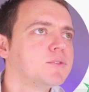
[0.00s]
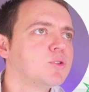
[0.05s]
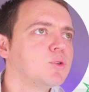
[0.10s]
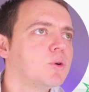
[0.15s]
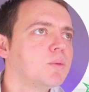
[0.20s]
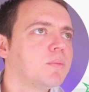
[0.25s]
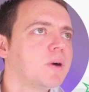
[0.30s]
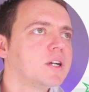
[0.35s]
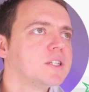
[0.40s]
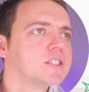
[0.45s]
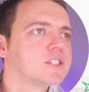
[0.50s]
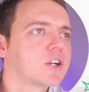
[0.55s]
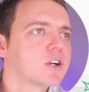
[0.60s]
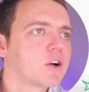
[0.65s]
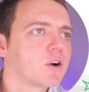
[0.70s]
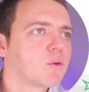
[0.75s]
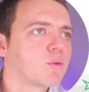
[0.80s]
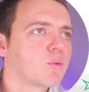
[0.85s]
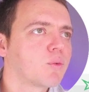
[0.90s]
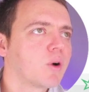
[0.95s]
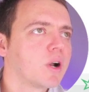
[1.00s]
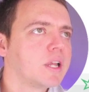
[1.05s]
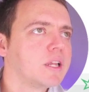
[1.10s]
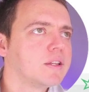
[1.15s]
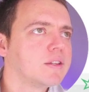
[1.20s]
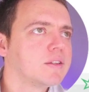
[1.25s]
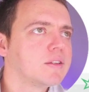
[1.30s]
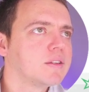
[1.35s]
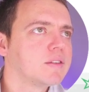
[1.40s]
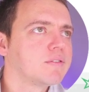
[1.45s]
dual buttons are
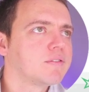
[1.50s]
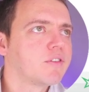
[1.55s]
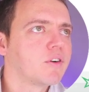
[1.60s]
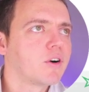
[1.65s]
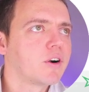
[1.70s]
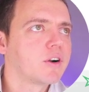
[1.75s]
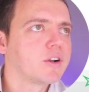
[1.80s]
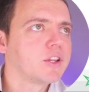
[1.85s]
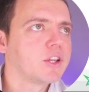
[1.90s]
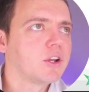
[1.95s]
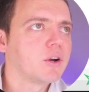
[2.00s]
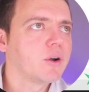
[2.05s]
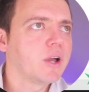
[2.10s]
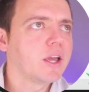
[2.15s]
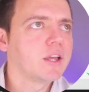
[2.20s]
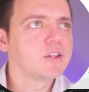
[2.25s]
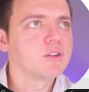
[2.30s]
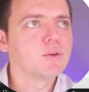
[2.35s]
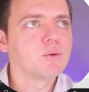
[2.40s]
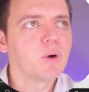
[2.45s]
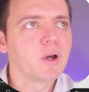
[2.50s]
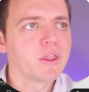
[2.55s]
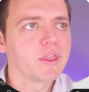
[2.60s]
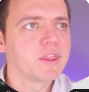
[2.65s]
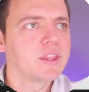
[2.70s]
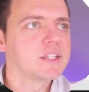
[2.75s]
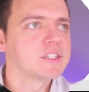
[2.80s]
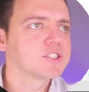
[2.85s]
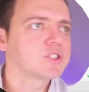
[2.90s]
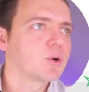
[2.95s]
great for, you know, hey, do you
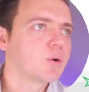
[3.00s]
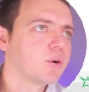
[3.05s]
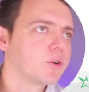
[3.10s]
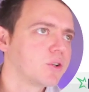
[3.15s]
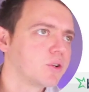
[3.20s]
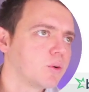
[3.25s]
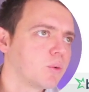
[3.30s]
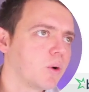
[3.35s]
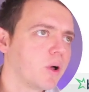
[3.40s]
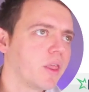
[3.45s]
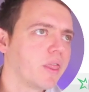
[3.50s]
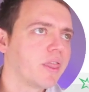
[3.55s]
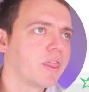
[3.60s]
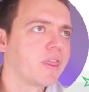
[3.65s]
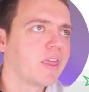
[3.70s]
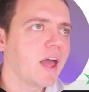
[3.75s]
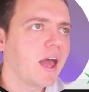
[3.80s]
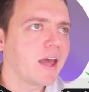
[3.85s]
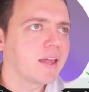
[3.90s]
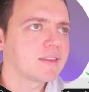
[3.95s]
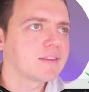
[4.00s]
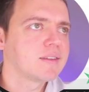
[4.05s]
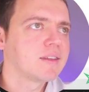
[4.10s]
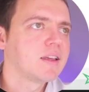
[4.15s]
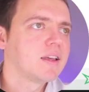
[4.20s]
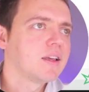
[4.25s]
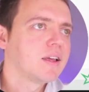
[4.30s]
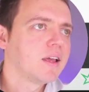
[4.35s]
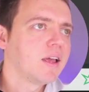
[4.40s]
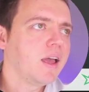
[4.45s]
want this or do you want that?
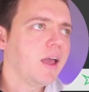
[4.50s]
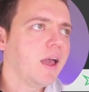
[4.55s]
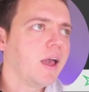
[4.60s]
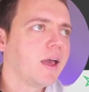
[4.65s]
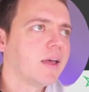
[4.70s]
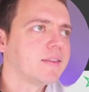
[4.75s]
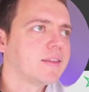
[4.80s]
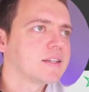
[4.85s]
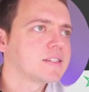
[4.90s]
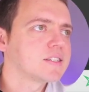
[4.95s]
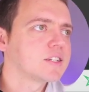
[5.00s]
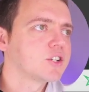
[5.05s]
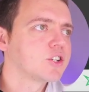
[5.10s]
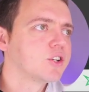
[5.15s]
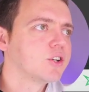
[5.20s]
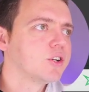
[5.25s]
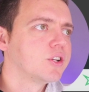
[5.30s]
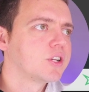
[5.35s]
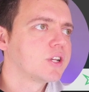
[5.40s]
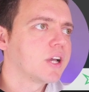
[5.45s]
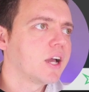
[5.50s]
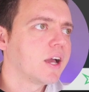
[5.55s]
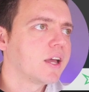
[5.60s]
And that's a good